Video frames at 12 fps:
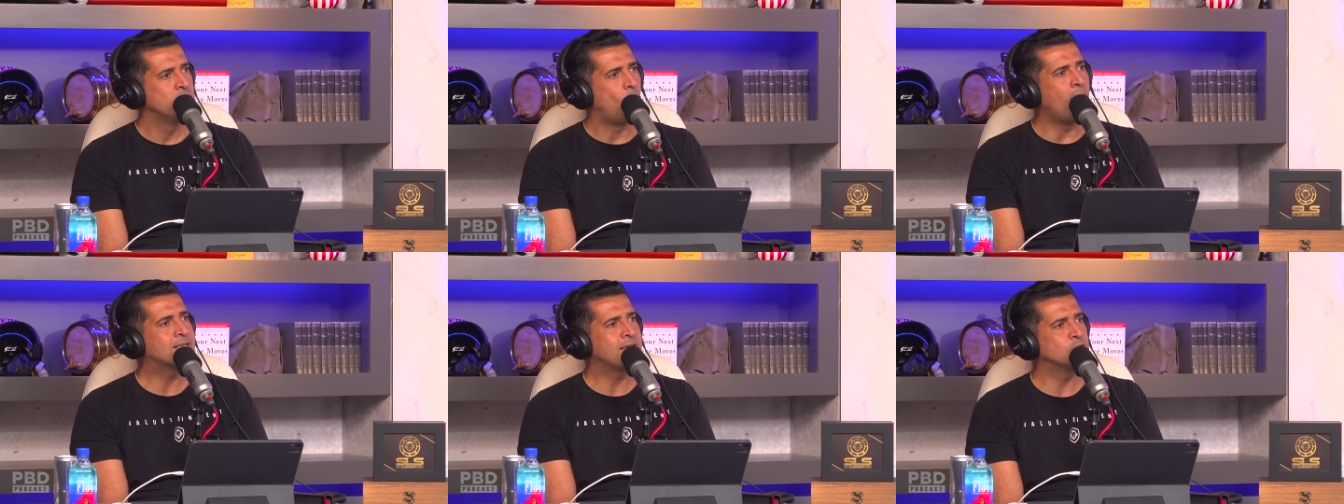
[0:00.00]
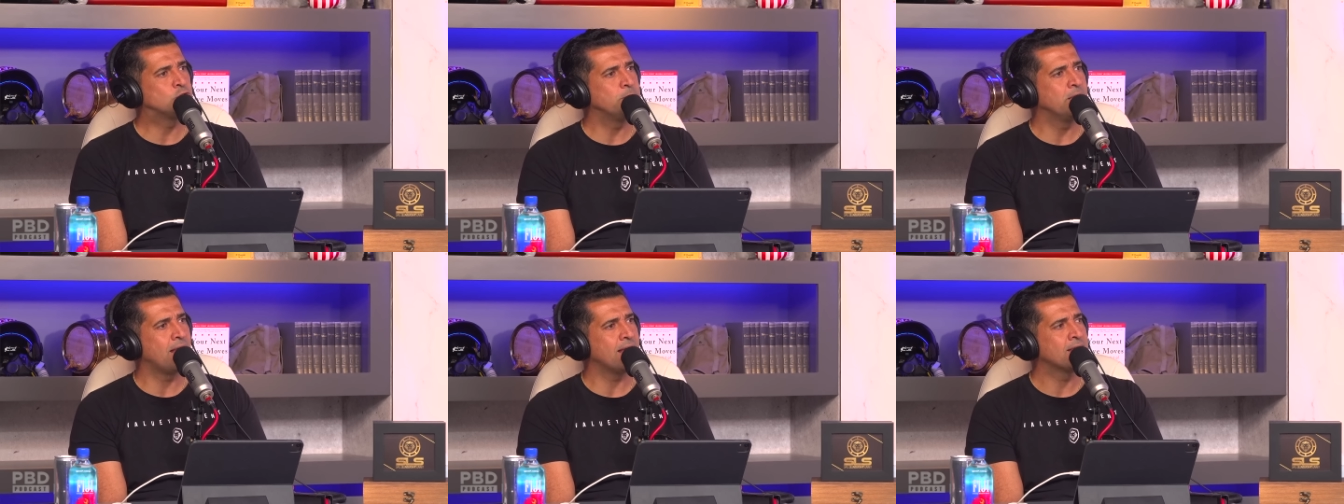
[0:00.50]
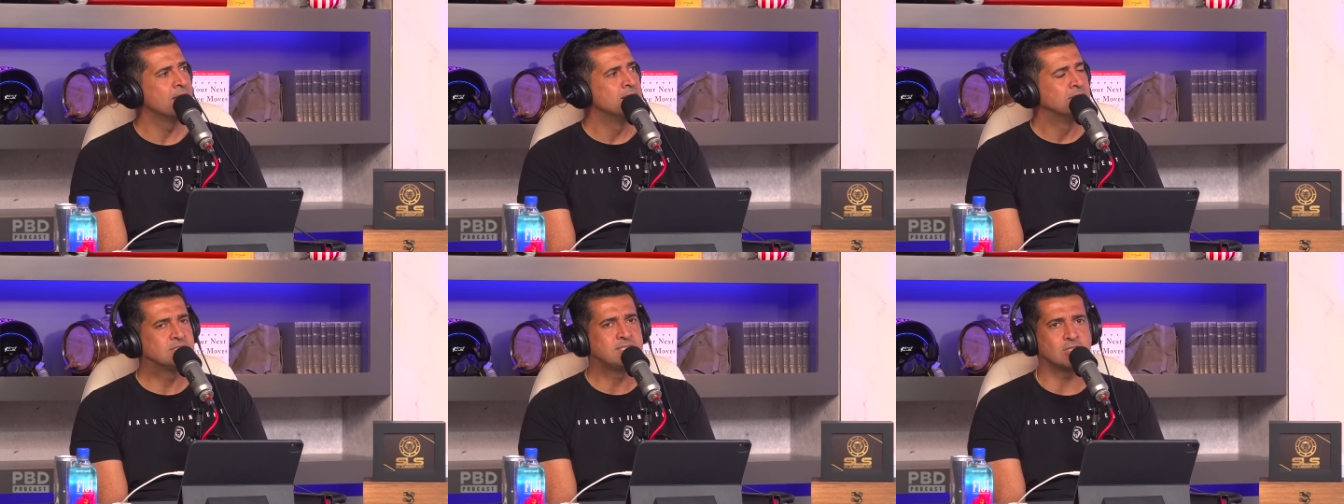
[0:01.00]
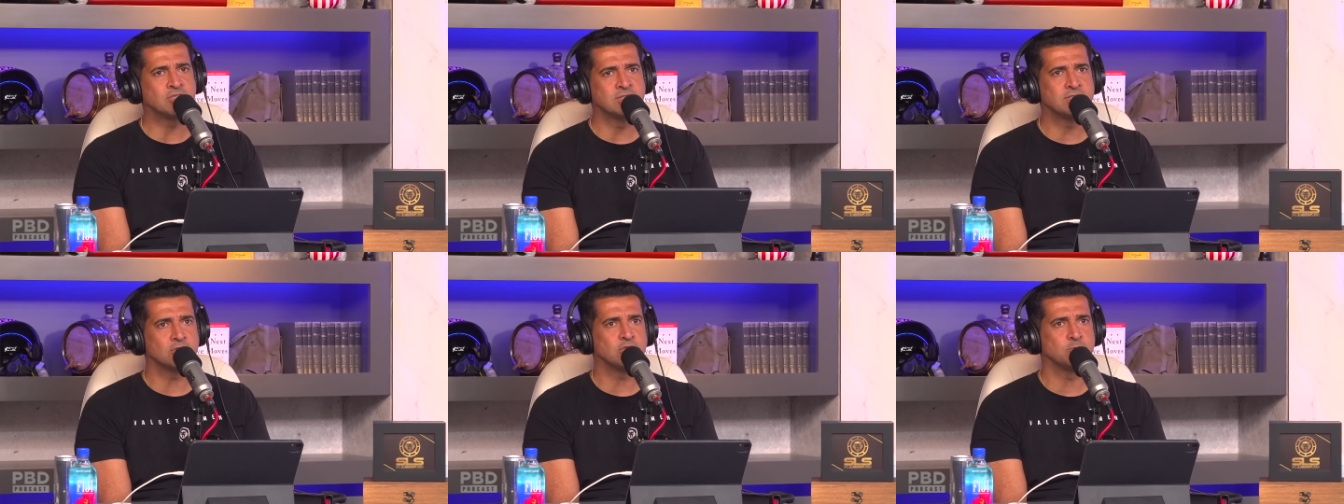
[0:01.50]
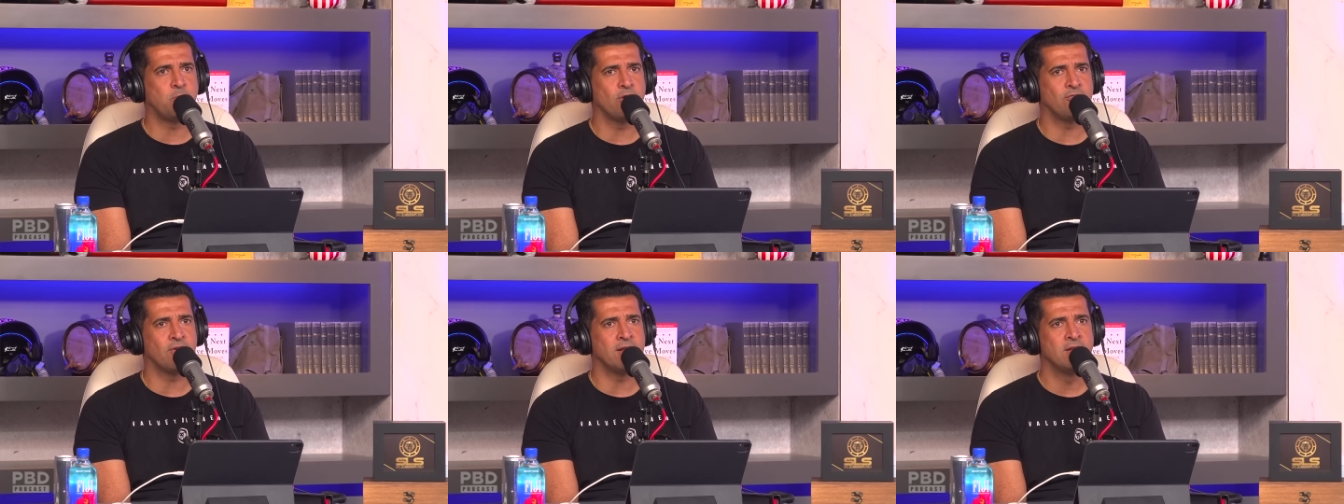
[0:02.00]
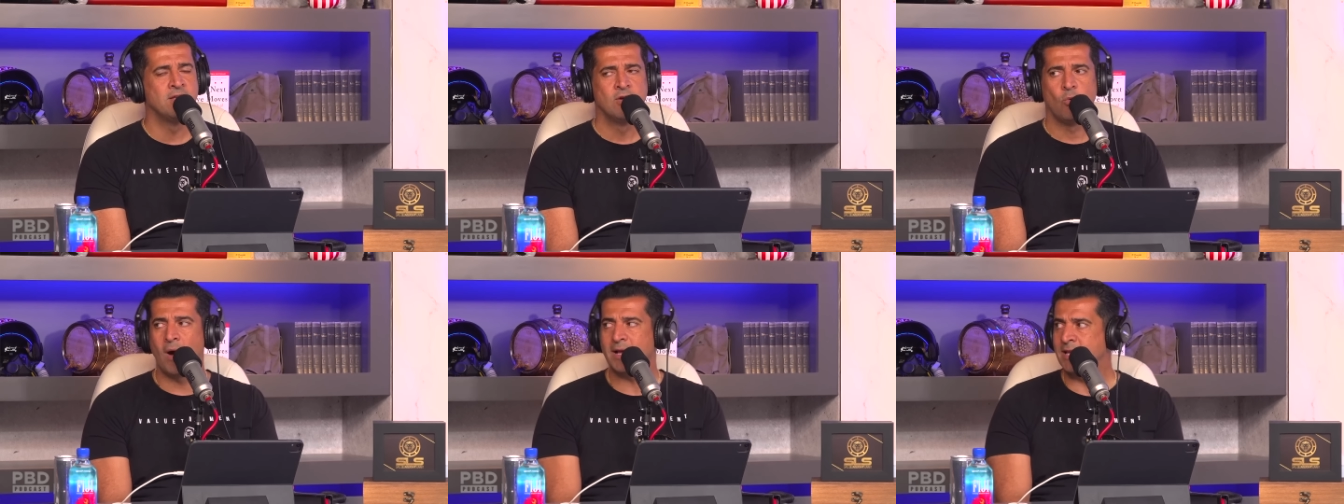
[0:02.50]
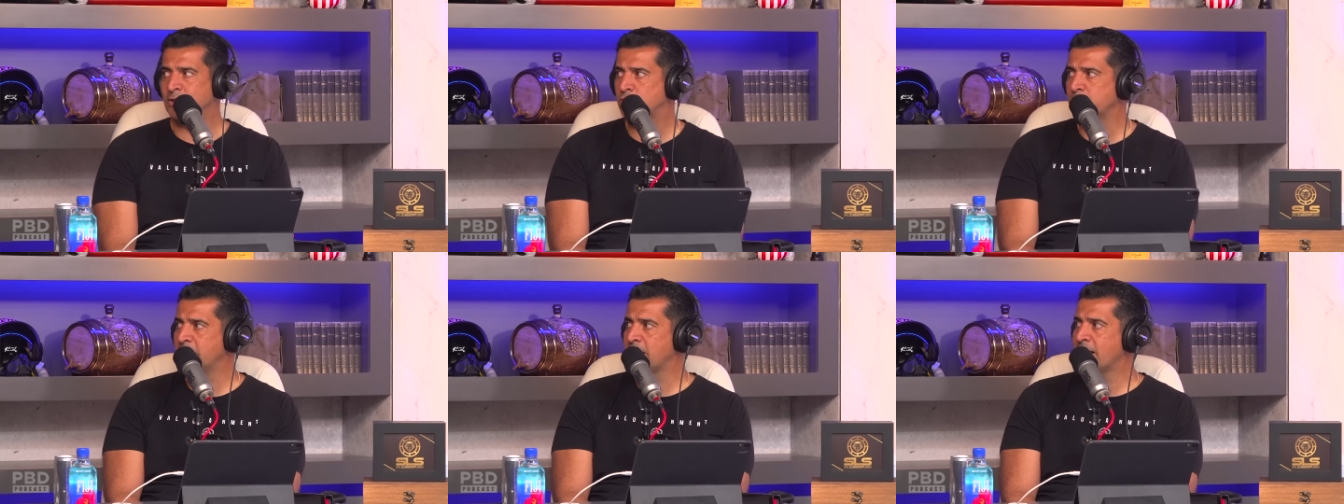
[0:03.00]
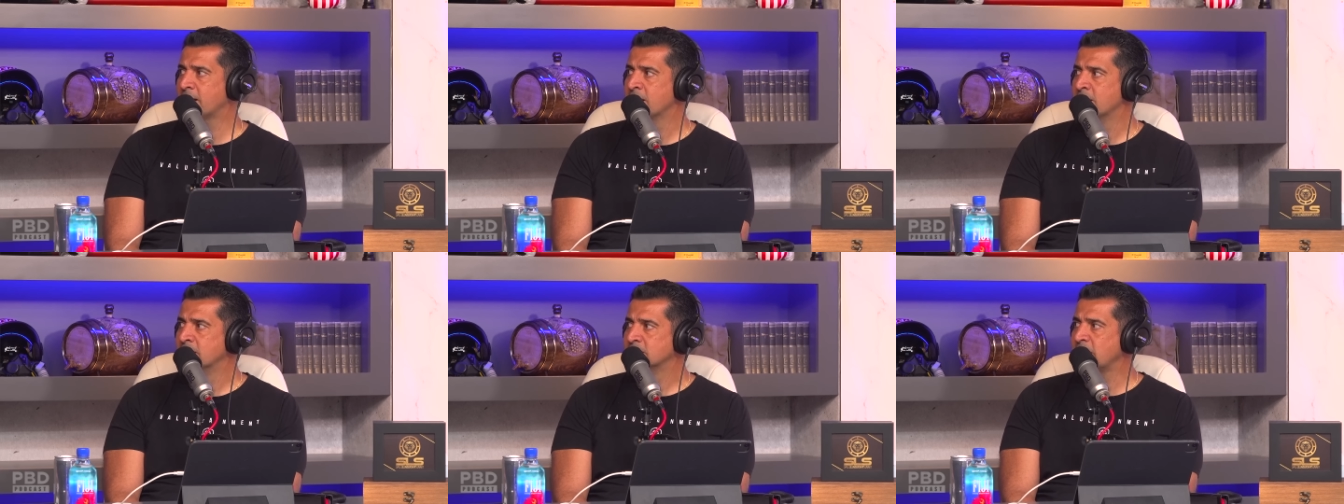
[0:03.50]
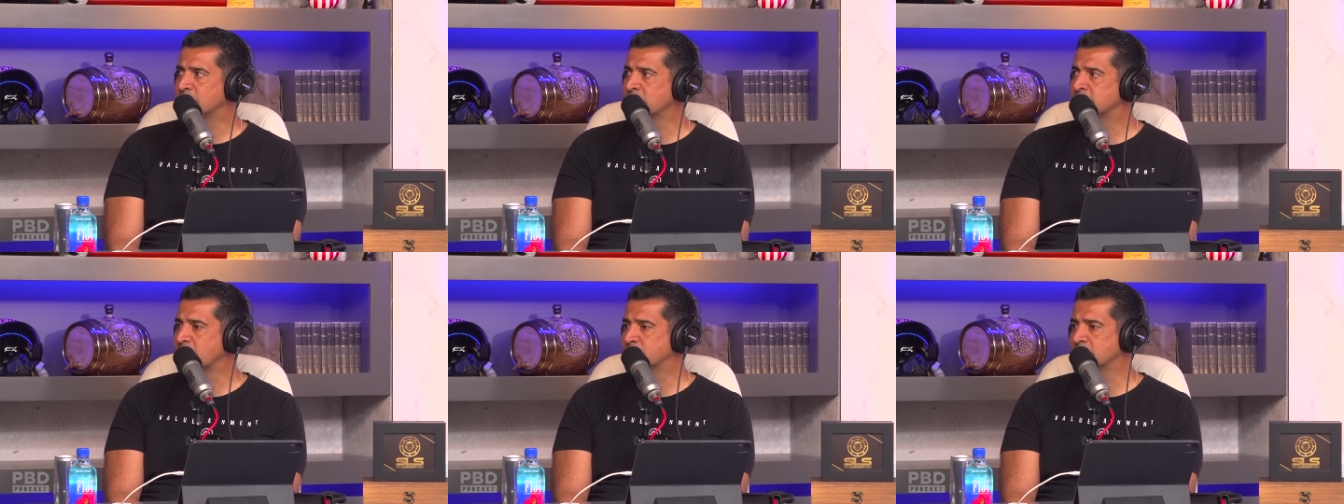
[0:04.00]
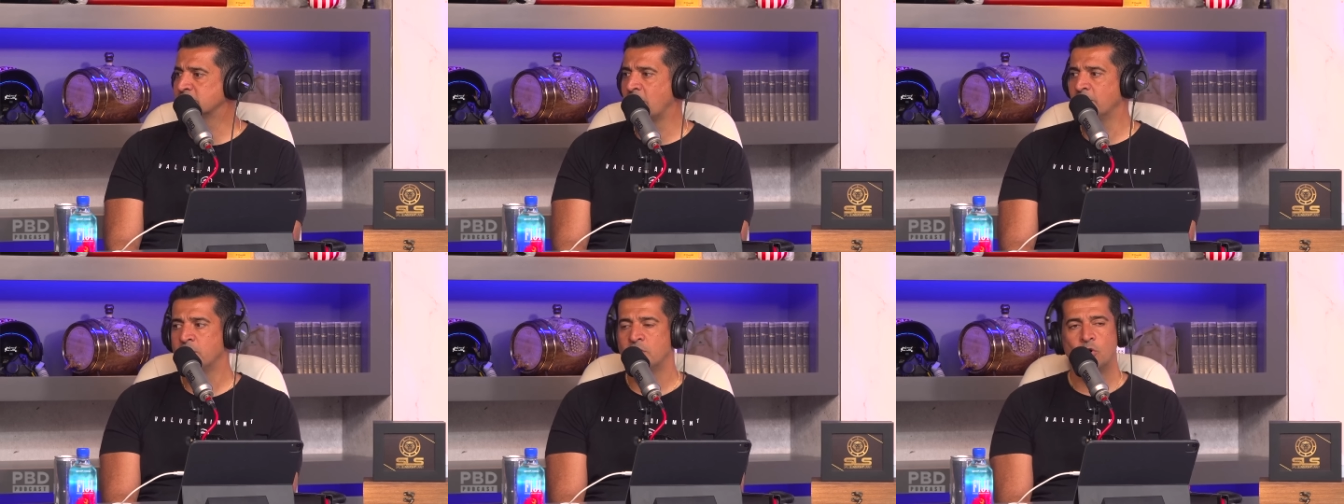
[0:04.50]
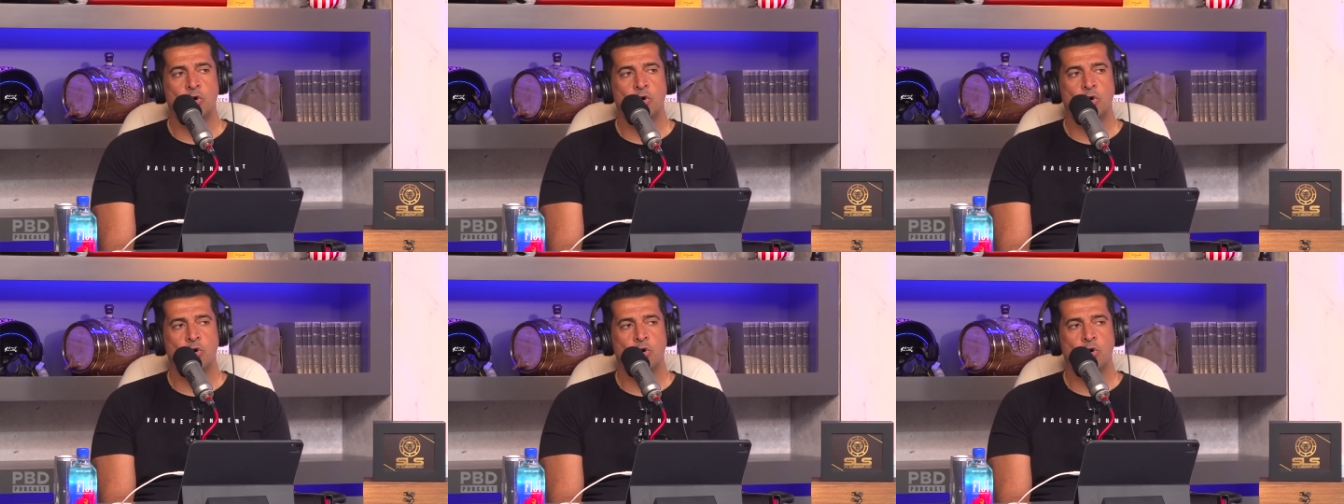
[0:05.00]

Why can't you be like such and such as boyfriend? Why can't you be like such and such as son?